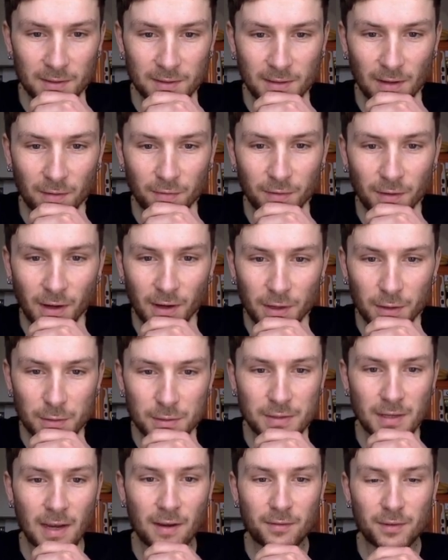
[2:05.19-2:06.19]
Stuff that I
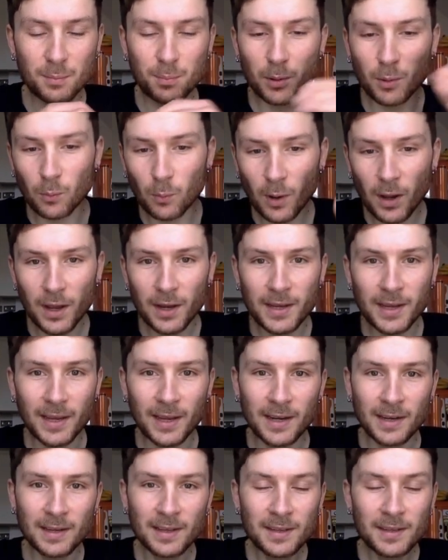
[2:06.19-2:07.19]
used to have to put work
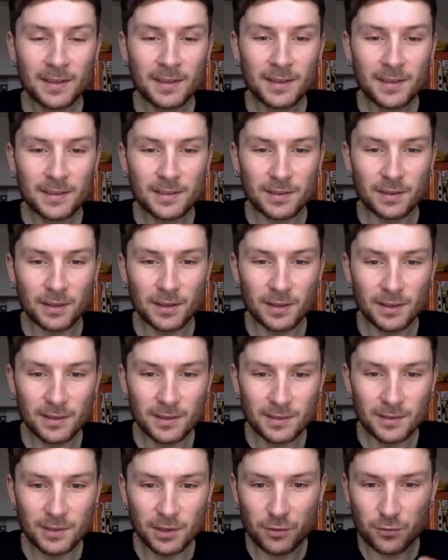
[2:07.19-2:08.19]
in to
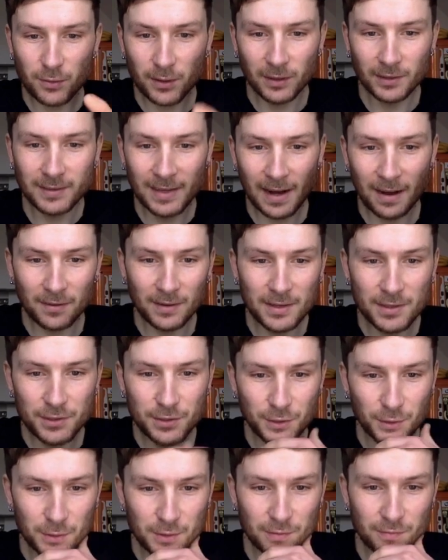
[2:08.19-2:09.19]
drill down
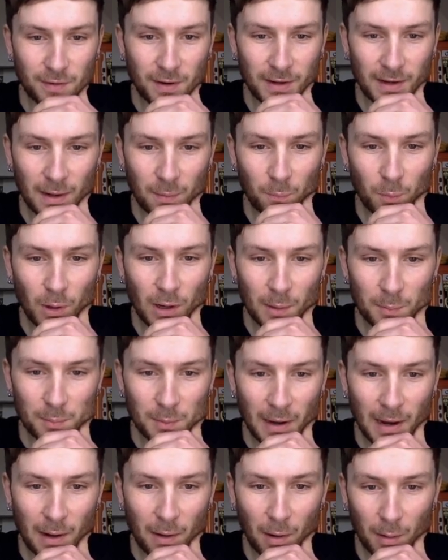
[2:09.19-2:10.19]
into to find out
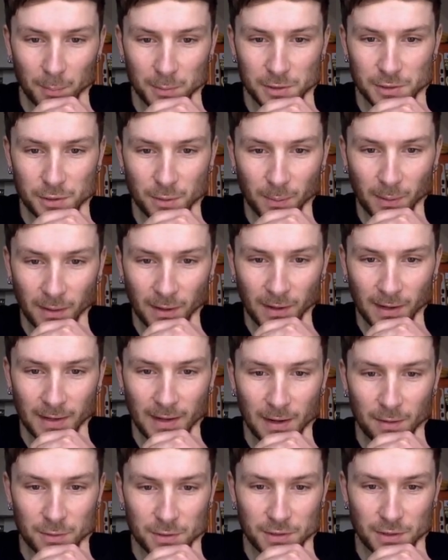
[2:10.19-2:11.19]
how I was doing, I can
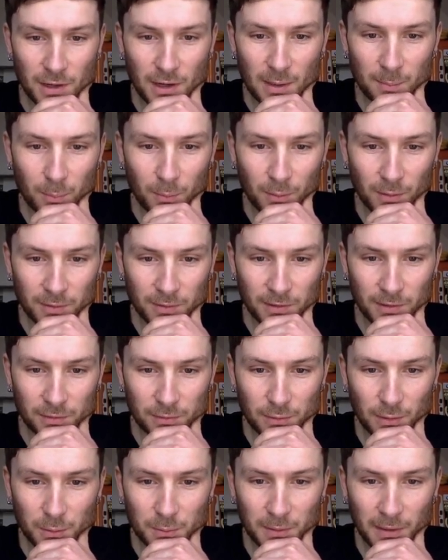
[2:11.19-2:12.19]
now just eyeball as I
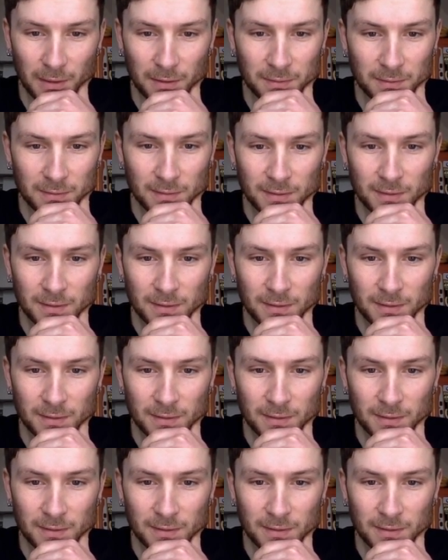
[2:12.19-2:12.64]
scroll down.